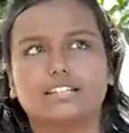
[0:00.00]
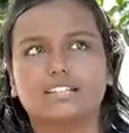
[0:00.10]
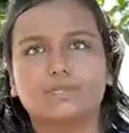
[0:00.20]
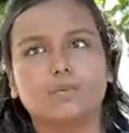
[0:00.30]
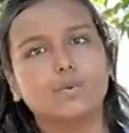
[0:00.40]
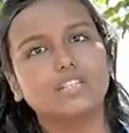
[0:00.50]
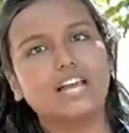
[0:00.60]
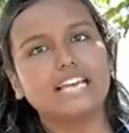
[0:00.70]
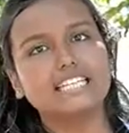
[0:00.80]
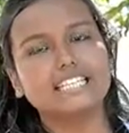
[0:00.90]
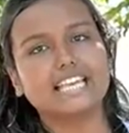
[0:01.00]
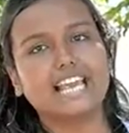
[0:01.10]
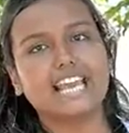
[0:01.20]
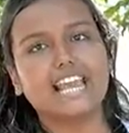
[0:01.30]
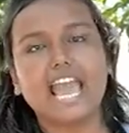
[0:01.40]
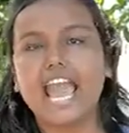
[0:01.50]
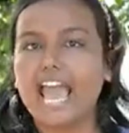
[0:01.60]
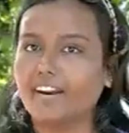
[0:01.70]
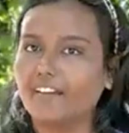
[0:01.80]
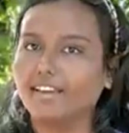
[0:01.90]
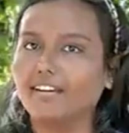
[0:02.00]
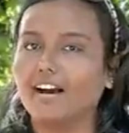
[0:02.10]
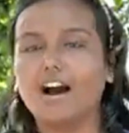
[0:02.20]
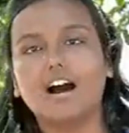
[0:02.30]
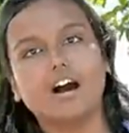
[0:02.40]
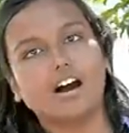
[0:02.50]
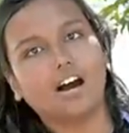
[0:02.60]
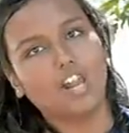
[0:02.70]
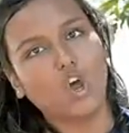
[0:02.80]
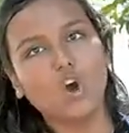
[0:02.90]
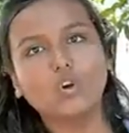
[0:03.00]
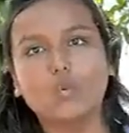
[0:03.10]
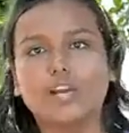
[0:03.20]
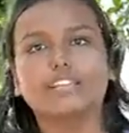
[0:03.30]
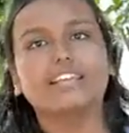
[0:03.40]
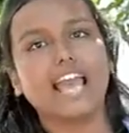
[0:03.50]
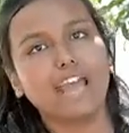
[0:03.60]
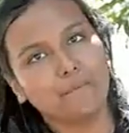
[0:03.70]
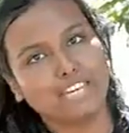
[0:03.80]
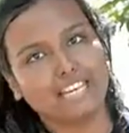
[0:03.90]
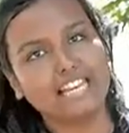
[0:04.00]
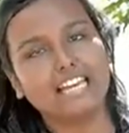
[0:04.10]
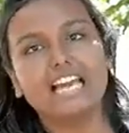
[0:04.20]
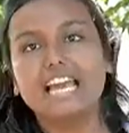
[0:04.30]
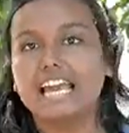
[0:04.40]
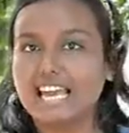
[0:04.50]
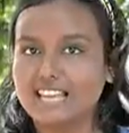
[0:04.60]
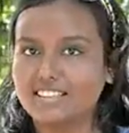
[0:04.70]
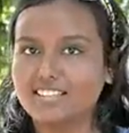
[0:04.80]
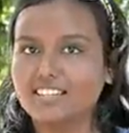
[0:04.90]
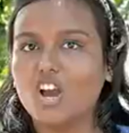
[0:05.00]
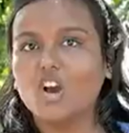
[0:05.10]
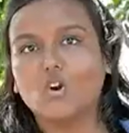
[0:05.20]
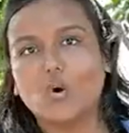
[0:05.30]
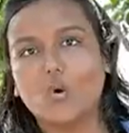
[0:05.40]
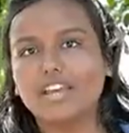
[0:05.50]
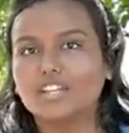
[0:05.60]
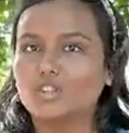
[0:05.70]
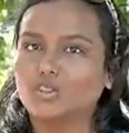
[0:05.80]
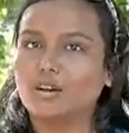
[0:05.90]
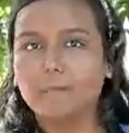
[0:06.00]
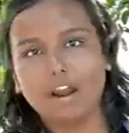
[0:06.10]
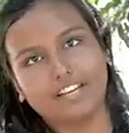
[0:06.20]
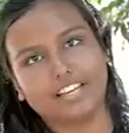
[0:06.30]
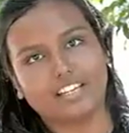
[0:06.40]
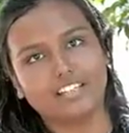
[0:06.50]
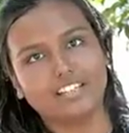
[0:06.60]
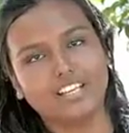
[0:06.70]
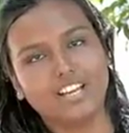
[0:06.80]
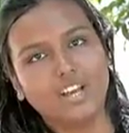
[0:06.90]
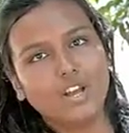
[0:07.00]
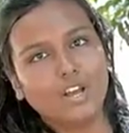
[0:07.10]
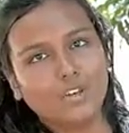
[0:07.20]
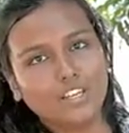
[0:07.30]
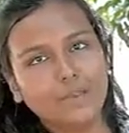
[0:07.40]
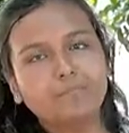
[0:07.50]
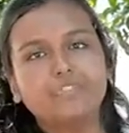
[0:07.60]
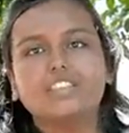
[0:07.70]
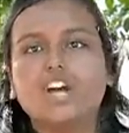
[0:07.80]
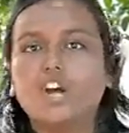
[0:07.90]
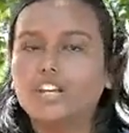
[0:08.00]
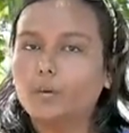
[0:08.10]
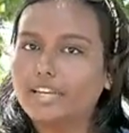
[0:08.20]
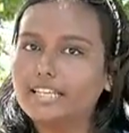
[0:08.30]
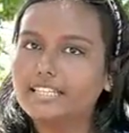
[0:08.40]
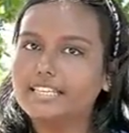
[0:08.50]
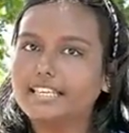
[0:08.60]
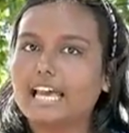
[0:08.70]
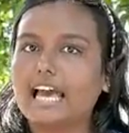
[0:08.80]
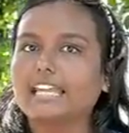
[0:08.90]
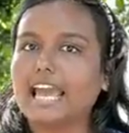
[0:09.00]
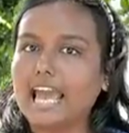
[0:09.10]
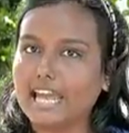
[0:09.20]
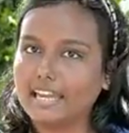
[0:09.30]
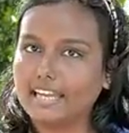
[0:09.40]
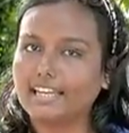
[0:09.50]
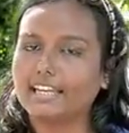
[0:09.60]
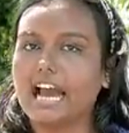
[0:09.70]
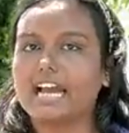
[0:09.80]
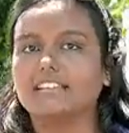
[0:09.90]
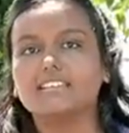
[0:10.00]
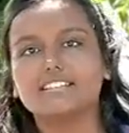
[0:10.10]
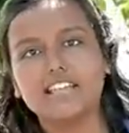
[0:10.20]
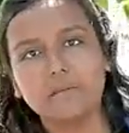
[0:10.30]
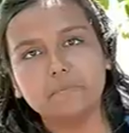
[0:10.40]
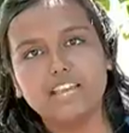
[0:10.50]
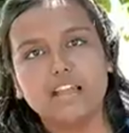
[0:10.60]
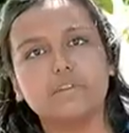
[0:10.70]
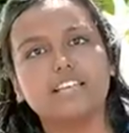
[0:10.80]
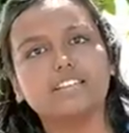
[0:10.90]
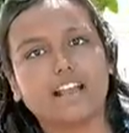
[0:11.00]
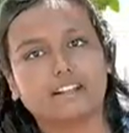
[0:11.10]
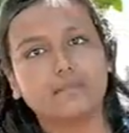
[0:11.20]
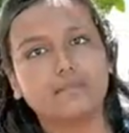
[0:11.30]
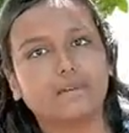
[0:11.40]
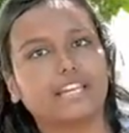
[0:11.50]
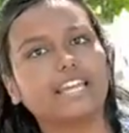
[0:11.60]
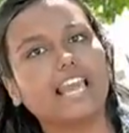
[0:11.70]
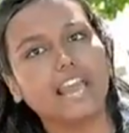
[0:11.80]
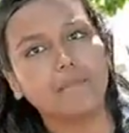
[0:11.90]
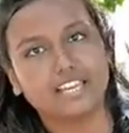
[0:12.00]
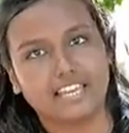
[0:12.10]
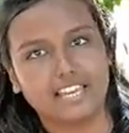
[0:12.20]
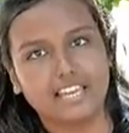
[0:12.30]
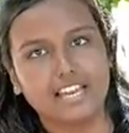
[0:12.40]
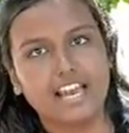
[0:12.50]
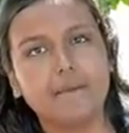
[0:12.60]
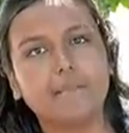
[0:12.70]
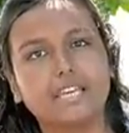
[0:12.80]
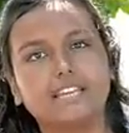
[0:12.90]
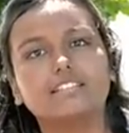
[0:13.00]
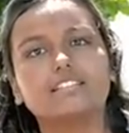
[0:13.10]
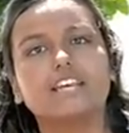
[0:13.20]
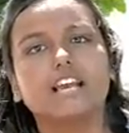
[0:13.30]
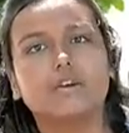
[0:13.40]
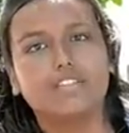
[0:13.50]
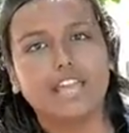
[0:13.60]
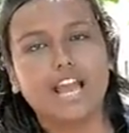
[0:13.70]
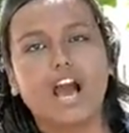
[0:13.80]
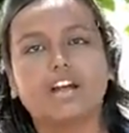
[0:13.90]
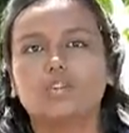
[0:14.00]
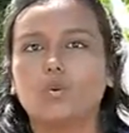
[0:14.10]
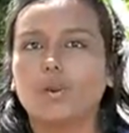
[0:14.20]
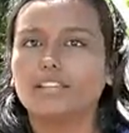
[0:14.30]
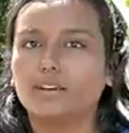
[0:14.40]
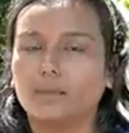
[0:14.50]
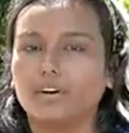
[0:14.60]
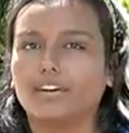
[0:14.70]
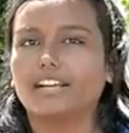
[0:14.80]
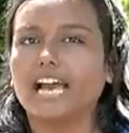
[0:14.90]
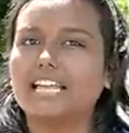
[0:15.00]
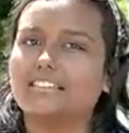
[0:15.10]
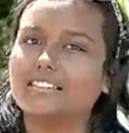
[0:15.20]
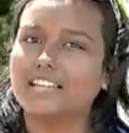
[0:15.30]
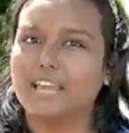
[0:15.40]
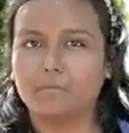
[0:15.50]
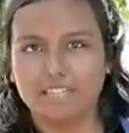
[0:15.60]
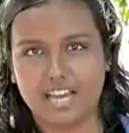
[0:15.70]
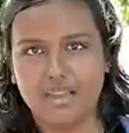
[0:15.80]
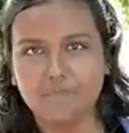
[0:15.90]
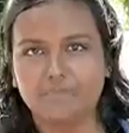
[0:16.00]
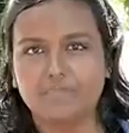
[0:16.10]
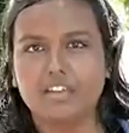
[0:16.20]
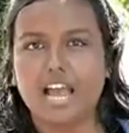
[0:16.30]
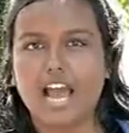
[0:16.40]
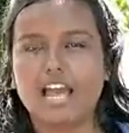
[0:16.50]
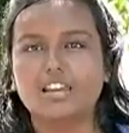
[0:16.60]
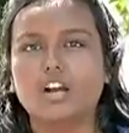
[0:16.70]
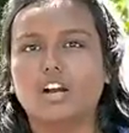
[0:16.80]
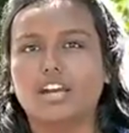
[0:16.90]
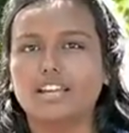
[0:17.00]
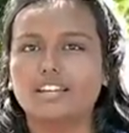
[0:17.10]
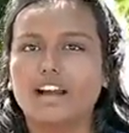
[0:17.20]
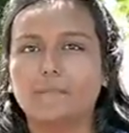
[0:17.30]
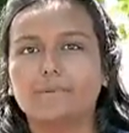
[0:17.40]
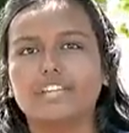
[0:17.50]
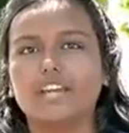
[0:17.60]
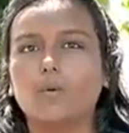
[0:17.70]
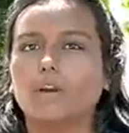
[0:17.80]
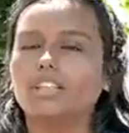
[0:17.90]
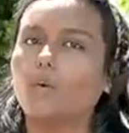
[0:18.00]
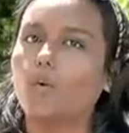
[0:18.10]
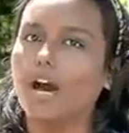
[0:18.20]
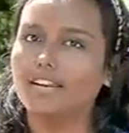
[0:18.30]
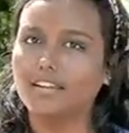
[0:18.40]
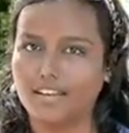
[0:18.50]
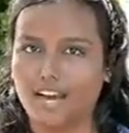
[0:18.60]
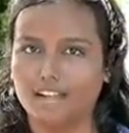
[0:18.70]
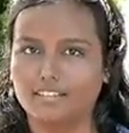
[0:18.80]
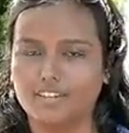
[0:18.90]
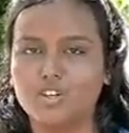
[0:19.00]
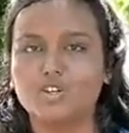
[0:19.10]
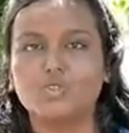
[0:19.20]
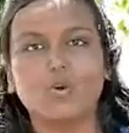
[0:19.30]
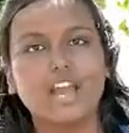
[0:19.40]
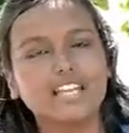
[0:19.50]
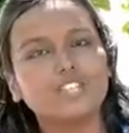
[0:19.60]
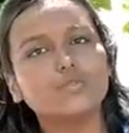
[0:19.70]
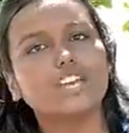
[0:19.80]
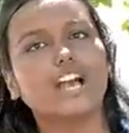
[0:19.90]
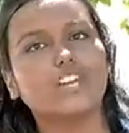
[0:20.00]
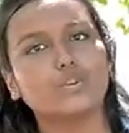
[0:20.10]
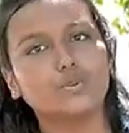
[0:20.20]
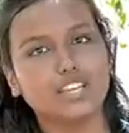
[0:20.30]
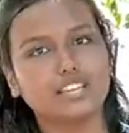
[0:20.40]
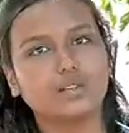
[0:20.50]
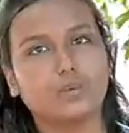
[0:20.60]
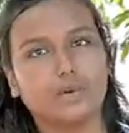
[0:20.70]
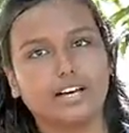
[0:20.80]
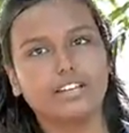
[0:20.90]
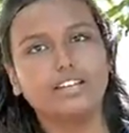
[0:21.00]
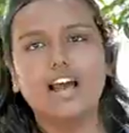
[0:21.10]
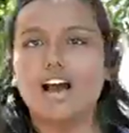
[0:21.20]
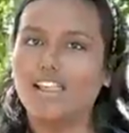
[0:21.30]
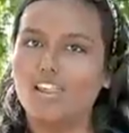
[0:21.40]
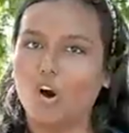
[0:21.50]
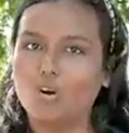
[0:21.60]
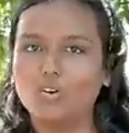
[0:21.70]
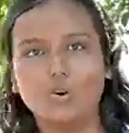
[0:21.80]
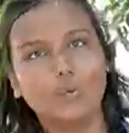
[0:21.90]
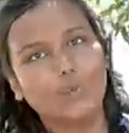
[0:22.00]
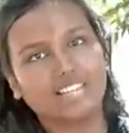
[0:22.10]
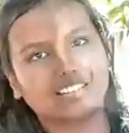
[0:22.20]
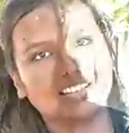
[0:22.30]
Suppose I say Eric along with Emily is going to the market. Okay, now here we can see that Eric at the same time is accompanying Emily, means they are doing the work at the same time and in company with one another. So hence we are using the word along with.